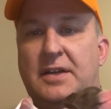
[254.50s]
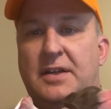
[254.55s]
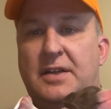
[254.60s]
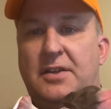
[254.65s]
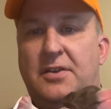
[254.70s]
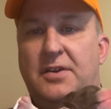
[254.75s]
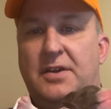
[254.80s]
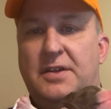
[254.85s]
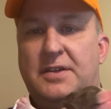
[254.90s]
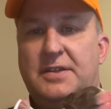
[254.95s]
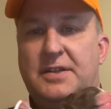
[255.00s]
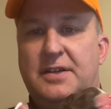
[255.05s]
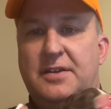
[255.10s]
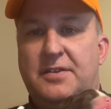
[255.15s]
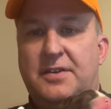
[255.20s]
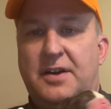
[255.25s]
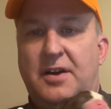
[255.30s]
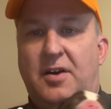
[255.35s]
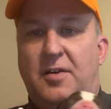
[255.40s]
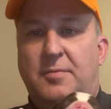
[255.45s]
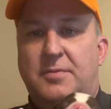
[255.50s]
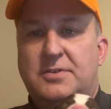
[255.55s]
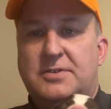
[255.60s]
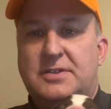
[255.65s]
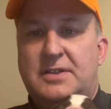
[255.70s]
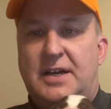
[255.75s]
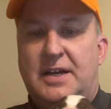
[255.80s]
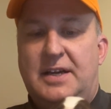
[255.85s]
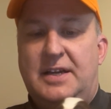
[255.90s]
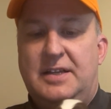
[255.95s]
You can tell they almost
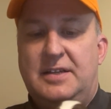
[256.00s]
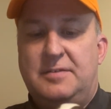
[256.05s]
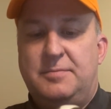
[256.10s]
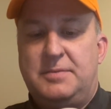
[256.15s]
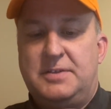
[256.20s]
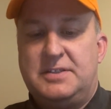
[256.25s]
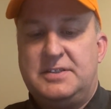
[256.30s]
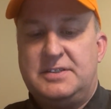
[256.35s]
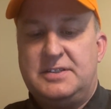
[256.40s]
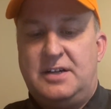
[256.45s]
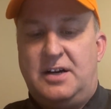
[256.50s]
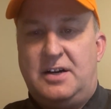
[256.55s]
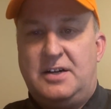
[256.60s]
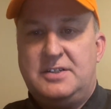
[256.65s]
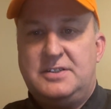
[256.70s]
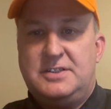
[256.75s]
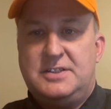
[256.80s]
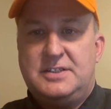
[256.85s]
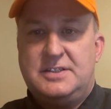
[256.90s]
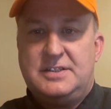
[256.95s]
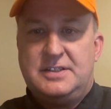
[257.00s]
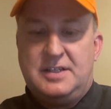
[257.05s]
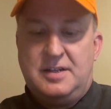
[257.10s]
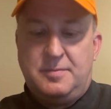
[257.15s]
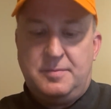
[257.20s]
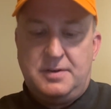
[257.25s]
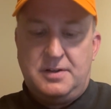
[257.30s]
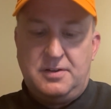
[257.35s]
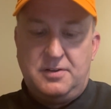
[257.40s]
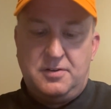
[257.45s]
like it massages
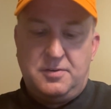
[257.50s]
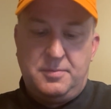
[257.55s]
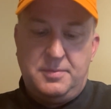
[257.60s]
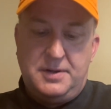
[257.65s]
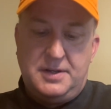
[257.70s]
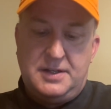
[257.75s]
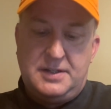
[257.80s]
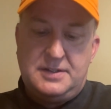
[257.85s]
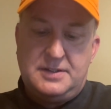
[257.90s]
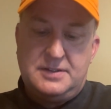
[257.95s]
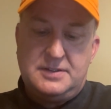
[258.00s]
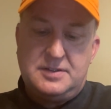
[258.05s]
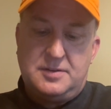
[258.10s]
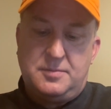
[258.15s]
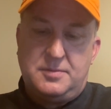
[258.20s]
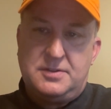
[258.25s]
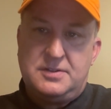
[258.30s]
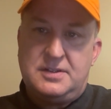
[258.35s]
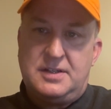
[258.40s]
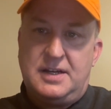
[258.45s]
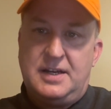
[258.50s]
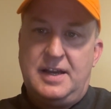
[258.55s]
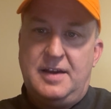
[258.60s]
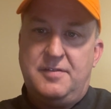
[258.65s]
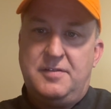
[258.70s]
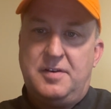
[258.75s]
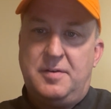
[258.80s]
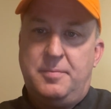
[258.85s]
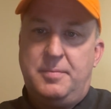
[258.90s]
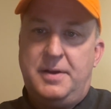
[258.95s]
them a little bit. It's almost like
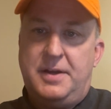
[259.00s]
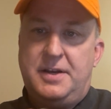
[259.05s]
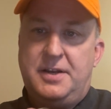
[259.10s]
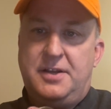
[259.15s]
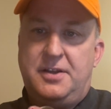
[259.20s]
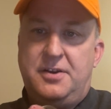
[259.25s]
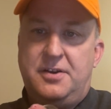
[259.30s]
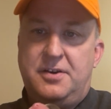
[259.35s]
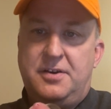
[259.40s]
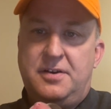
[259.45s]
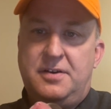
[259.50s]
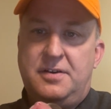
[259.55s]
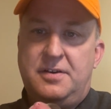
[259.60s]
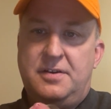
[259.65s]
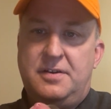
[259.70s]
having a pedicure.